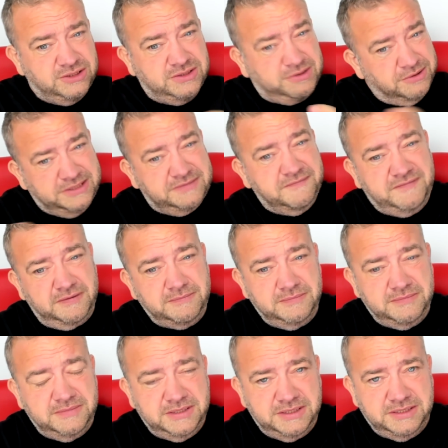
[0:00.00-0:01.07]
Son isn't
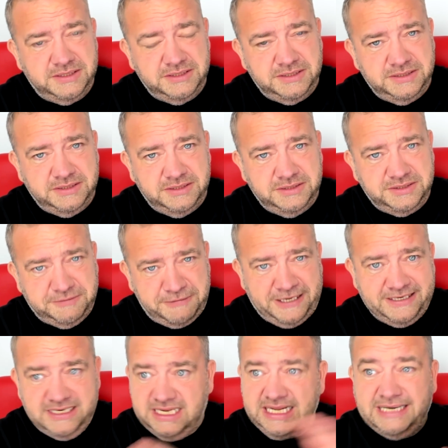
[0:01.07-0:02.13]
from uh, Japan."
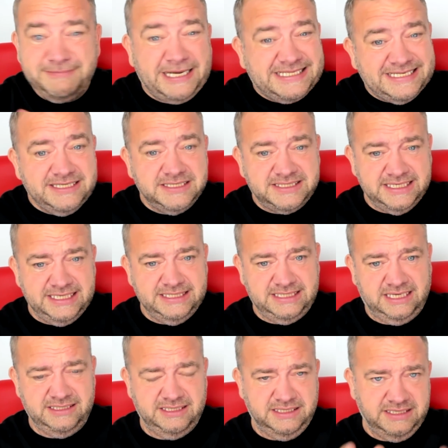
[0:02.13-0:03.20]
And I, I, didn't say
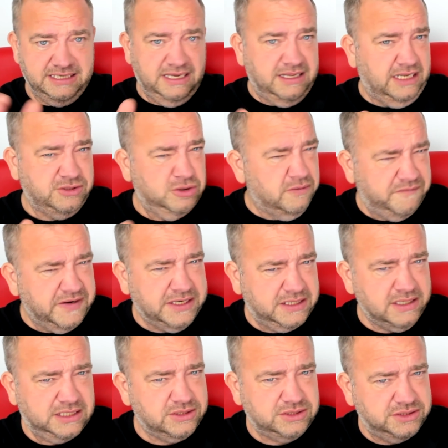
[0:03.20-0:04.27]
that. I think I don't
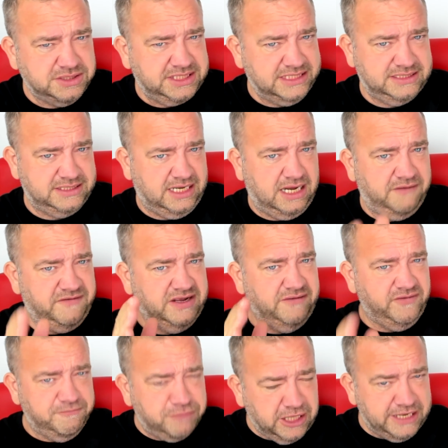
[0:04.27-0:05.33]
think I should have said that. I think if
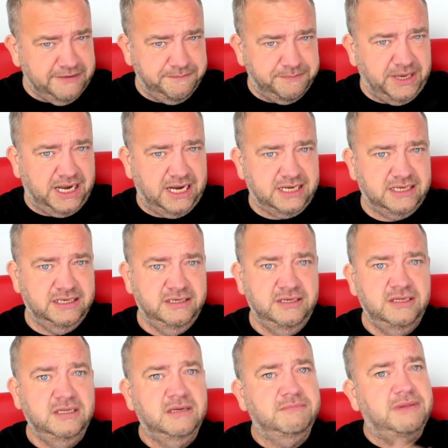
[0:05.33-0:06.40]
you play it back,
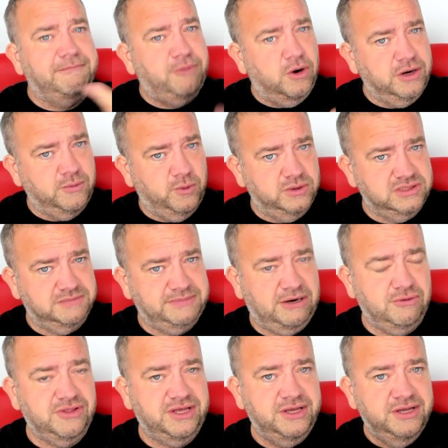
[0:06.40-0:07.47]
my point was
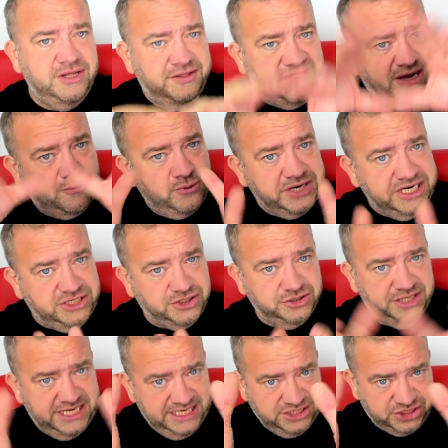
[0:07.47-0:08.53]
about that that region,
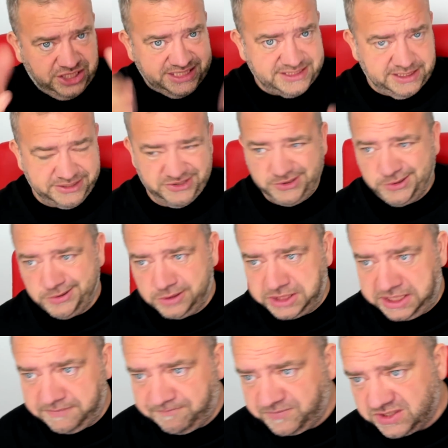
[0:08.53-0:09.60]
Asia, etc.
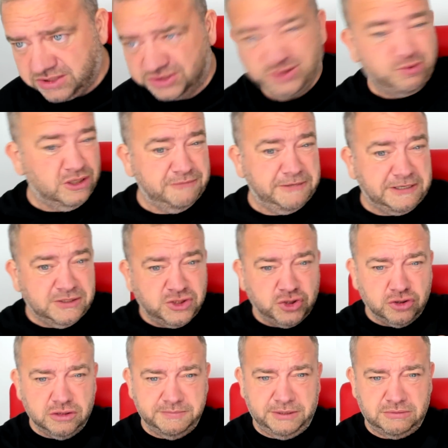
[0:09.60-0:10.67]
Okay, so I just want to be
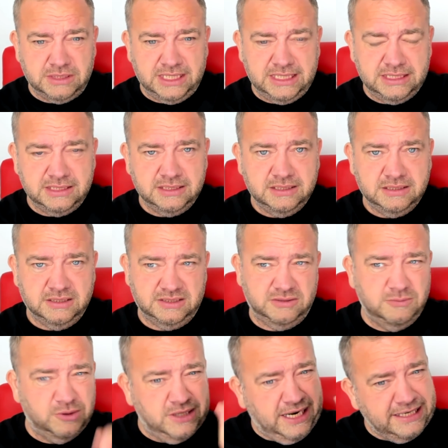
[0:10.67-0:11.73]
sure about that because
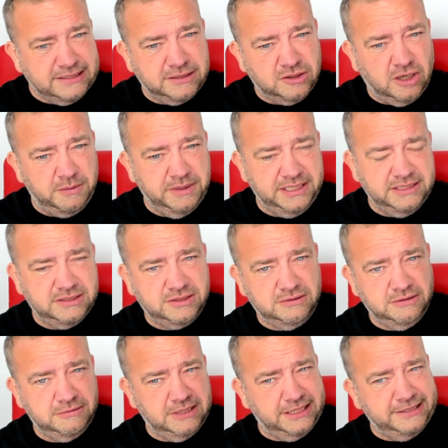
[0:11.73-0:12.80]
someone liked the comment, so
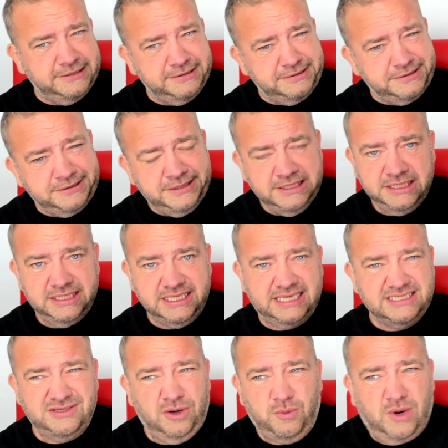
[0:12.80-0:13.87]
they were like, you know,
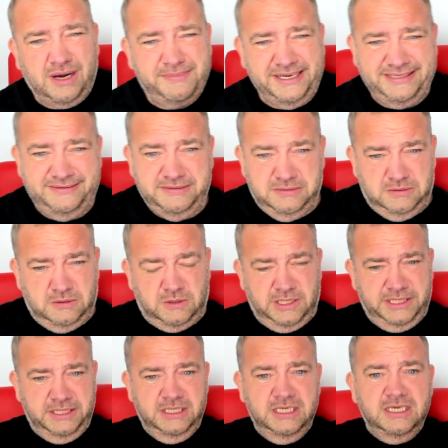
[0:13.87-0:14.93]
that's not what I meant. All
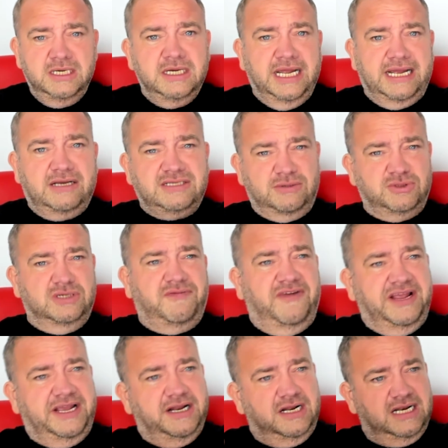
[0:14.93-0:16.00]
right, because I was just
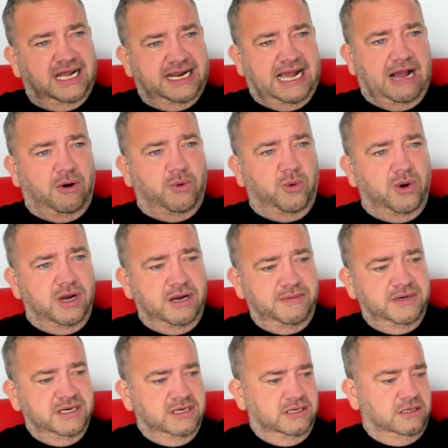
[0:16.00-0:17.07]
thinking of like how.
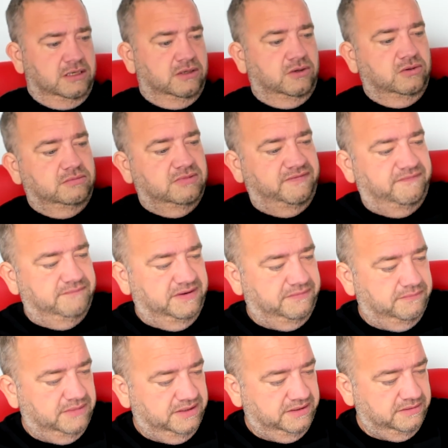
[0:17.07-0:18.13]
Um, Oh, my, me,
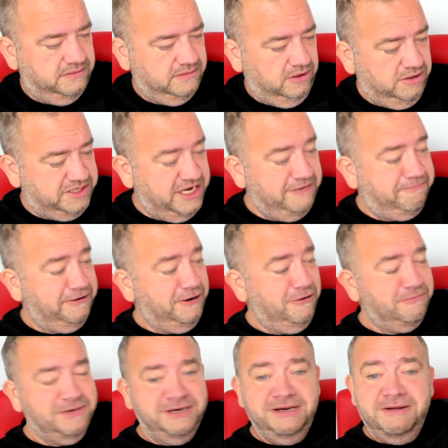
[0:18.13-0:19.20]
me, oh, keep it
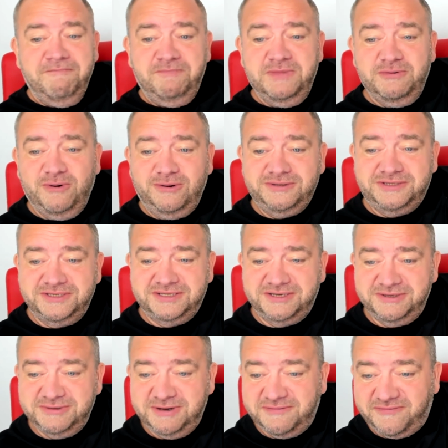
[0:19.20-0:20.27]
up. My watch has
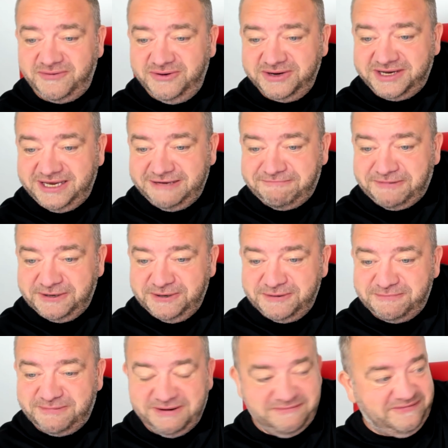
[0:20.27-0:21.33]
gone off, look. Keep it
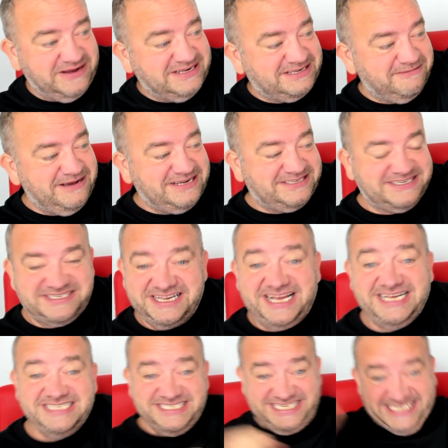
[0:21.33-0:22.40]
up. It thinks I'm
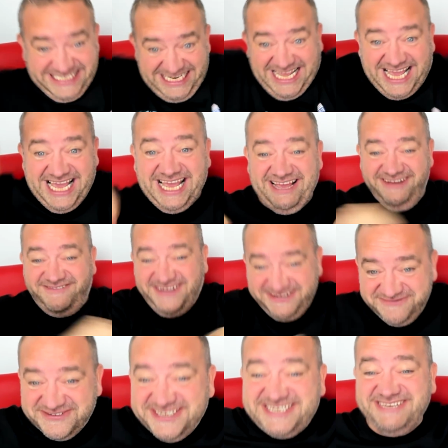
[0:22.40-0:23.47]
exercising. Yeah,
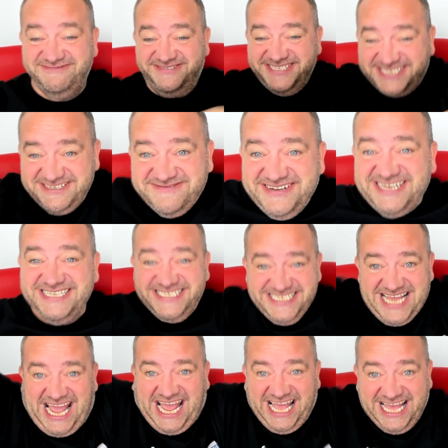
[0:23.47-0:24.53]
my fucking buzzing, man.
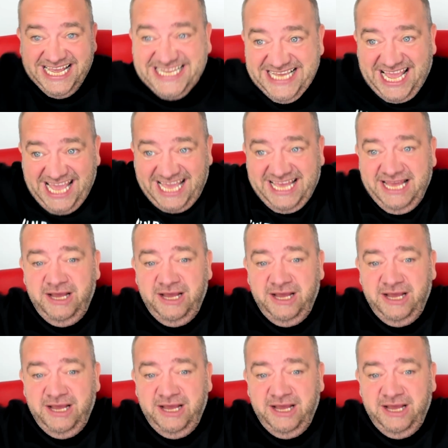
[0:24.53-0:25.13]
Yeah, yeah.